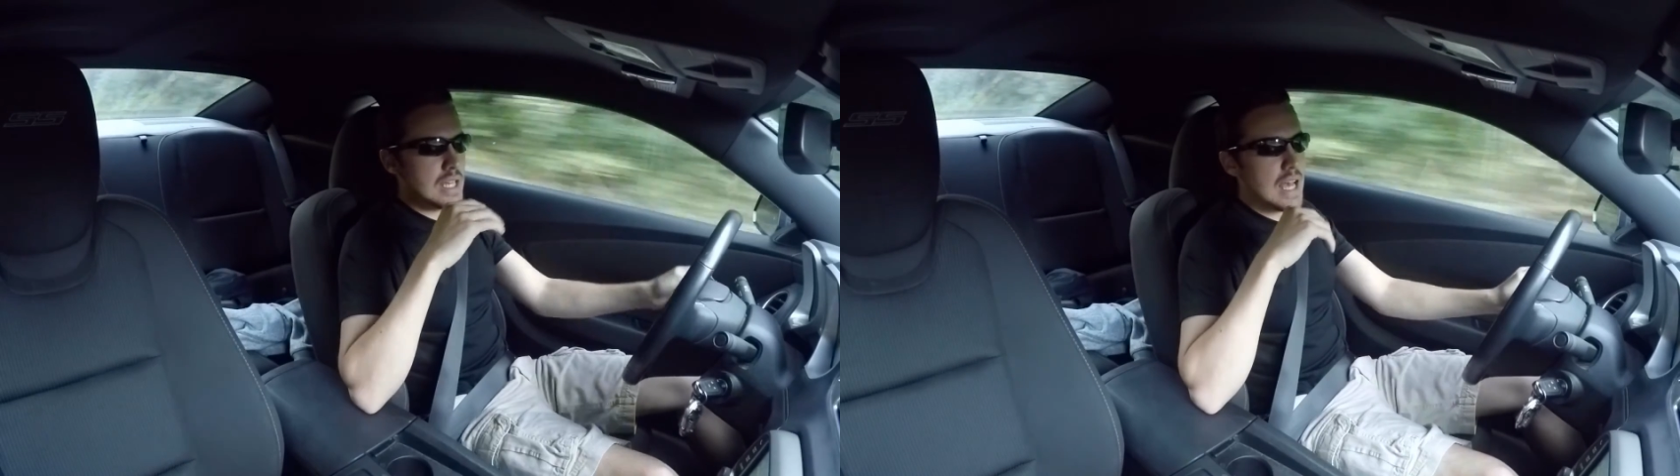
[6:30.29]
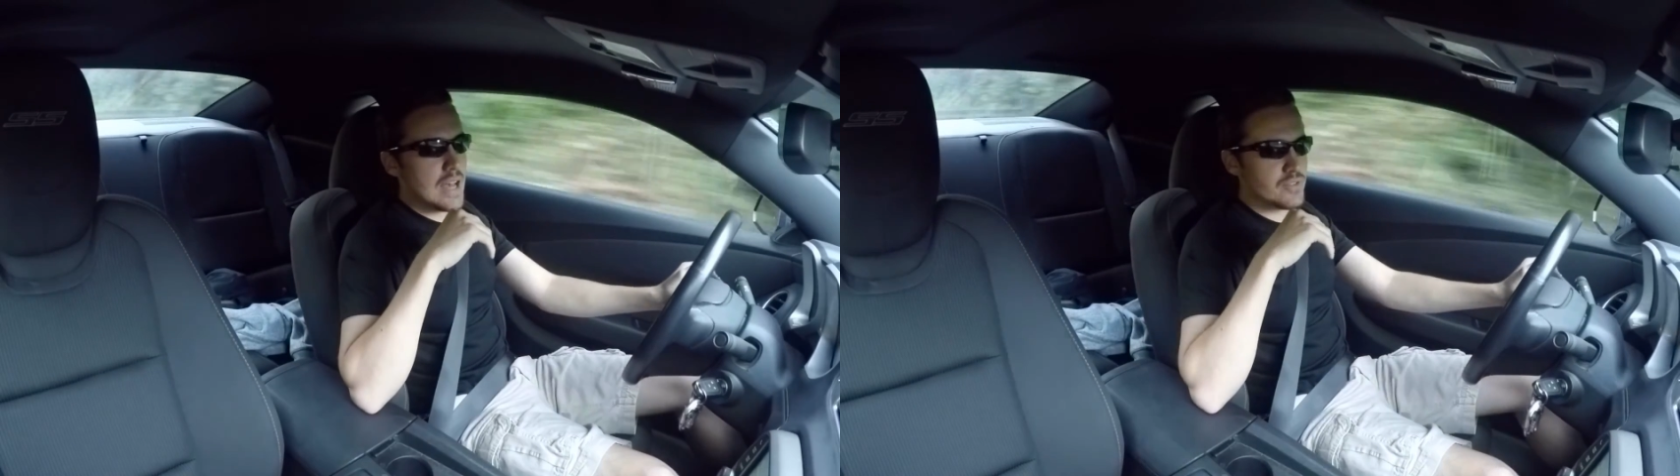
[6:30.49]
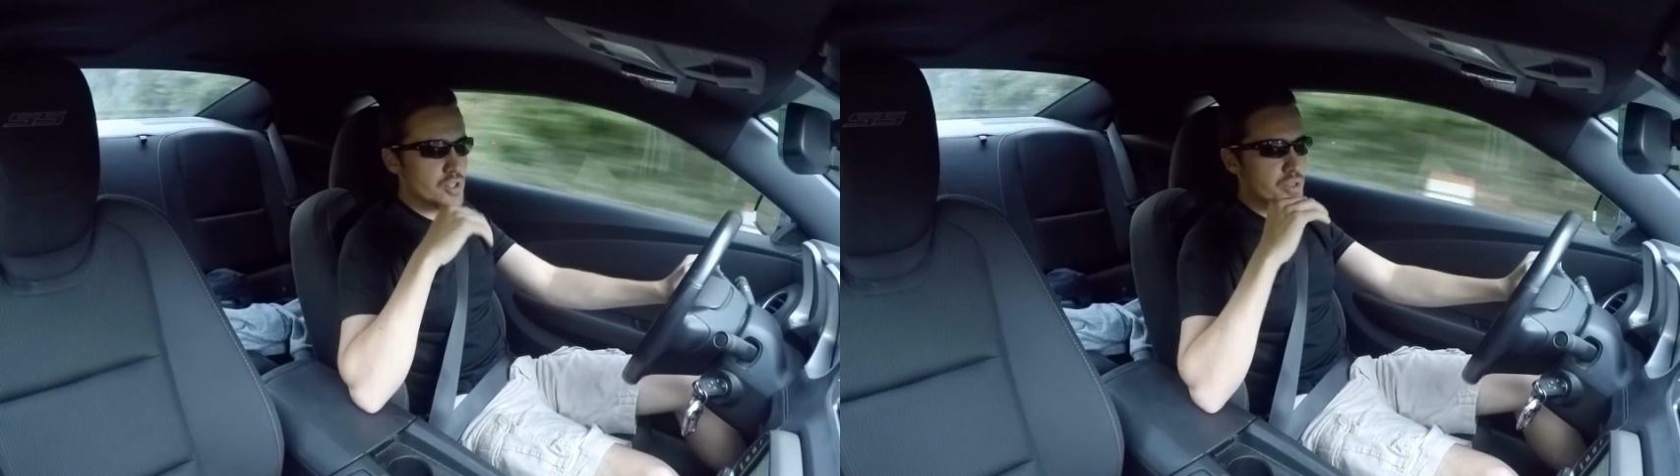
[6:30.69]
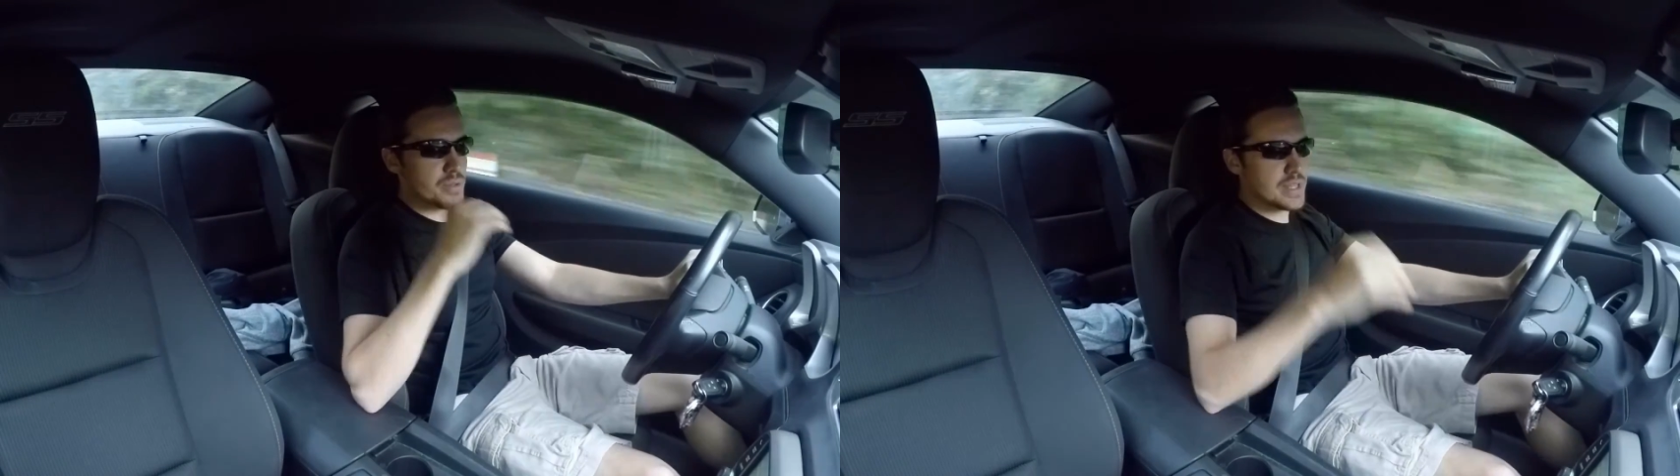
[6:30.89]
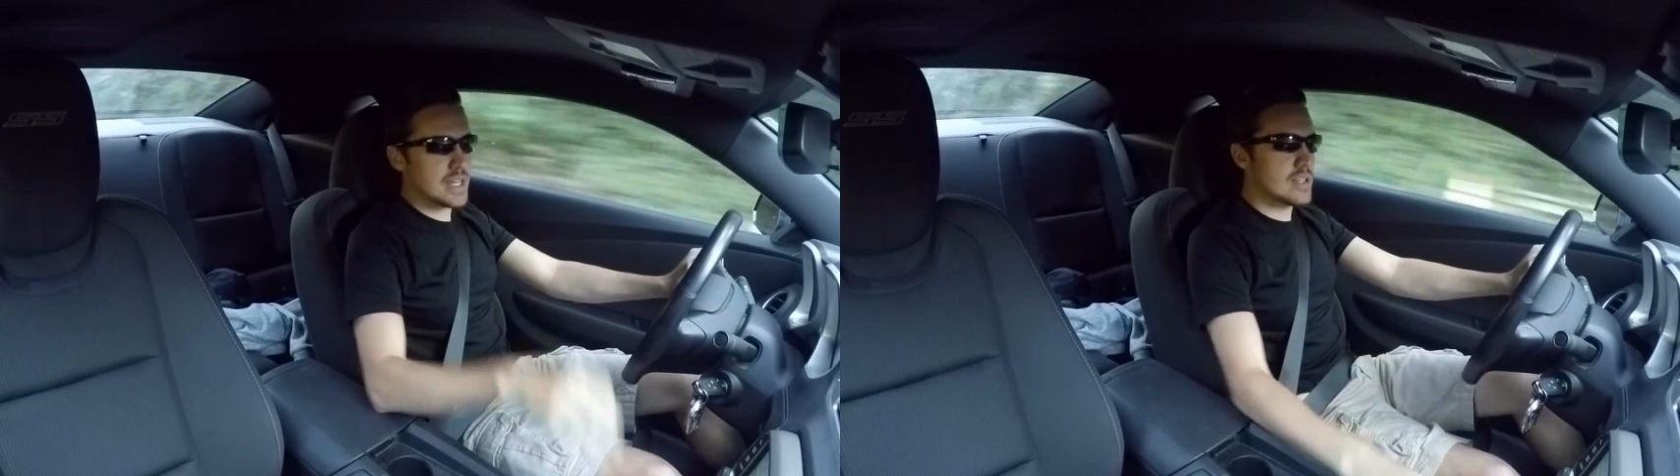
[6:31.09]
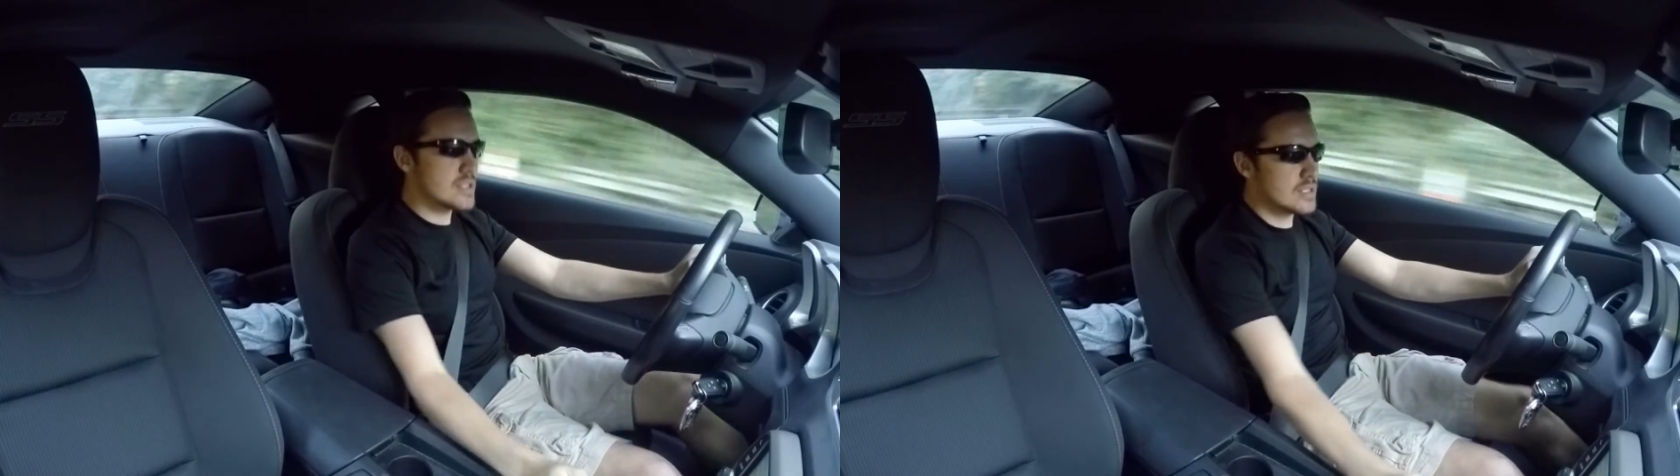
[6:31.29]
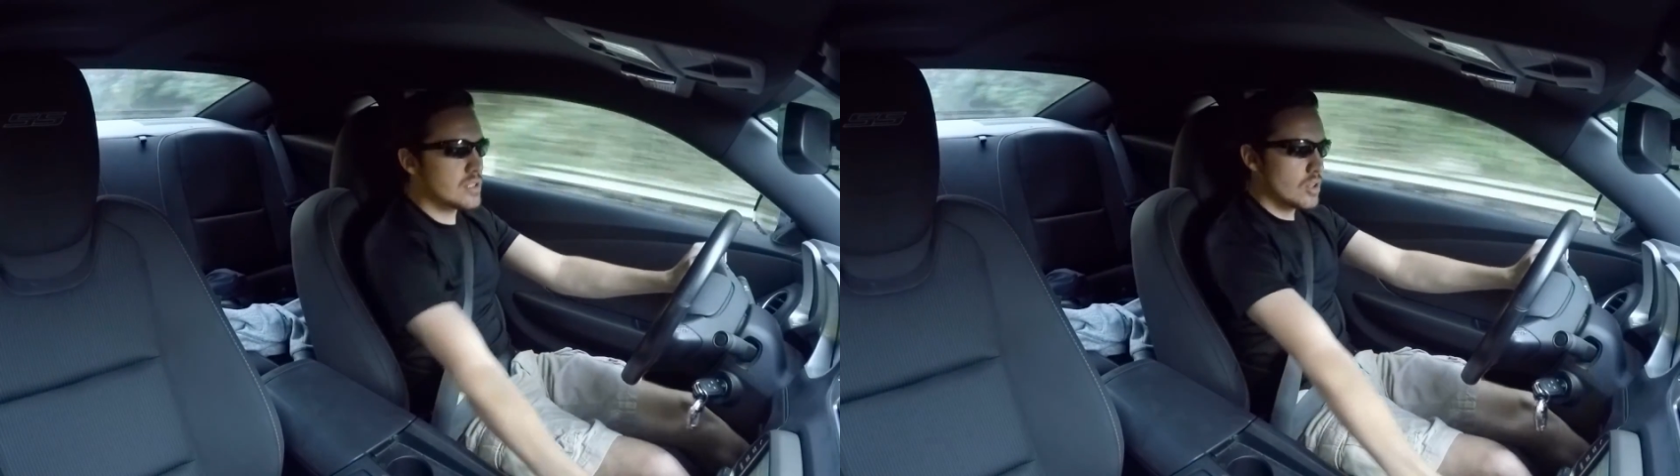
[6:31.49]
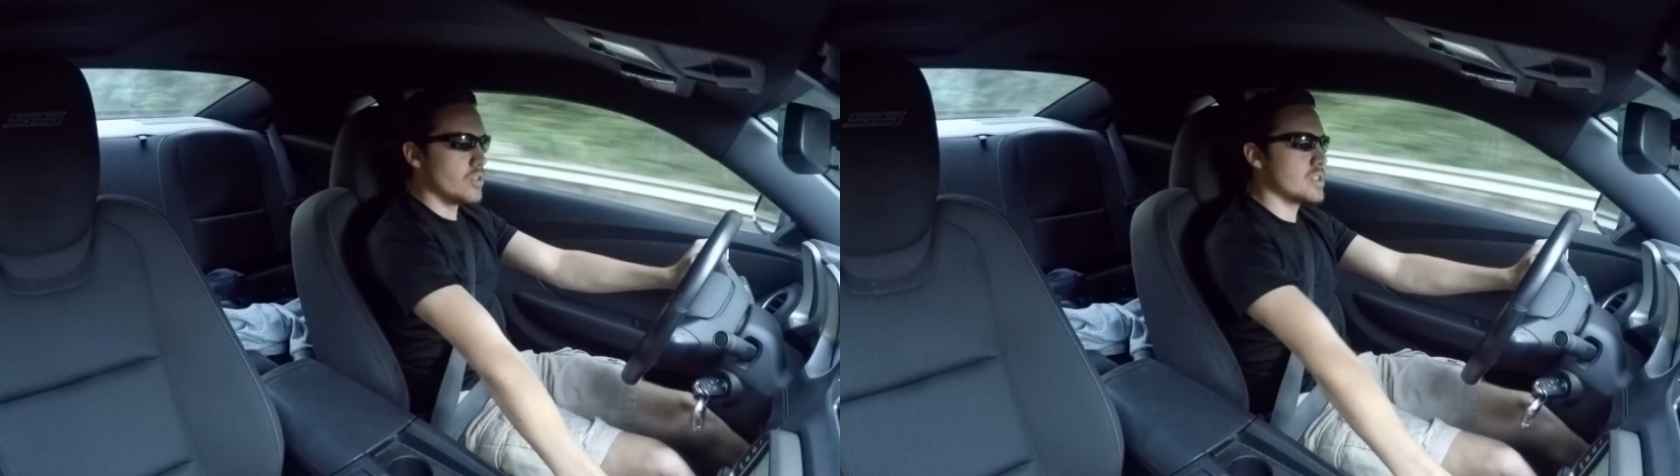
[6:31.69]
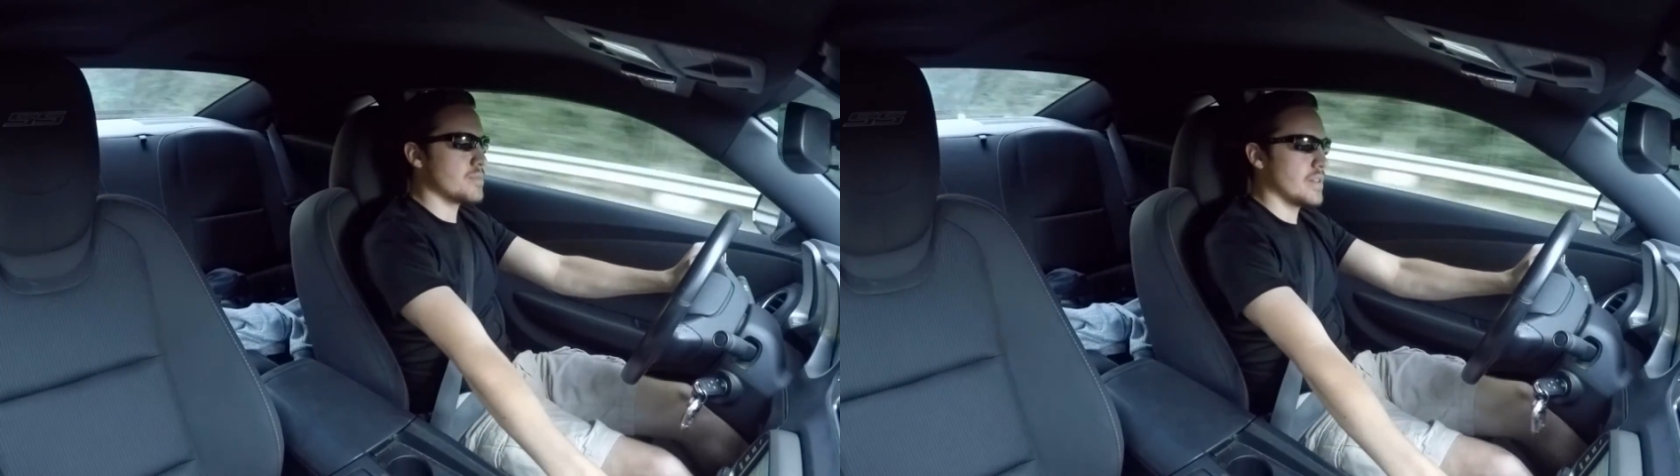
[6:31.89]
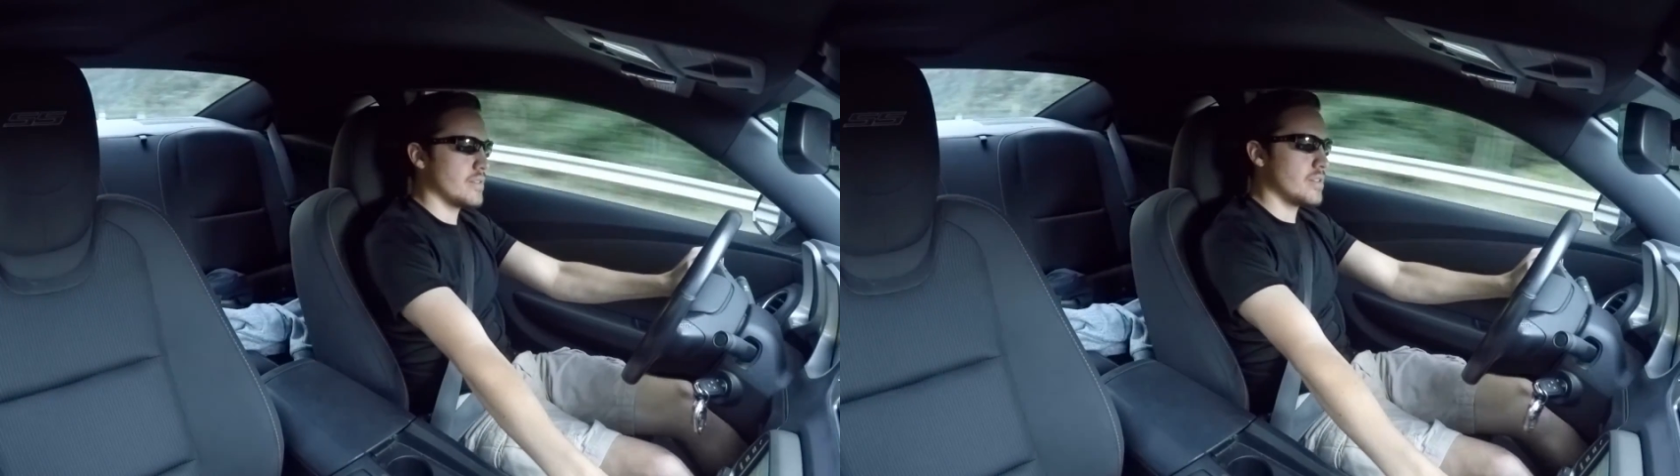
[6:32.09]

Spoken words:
After 3,000, oh, this is my...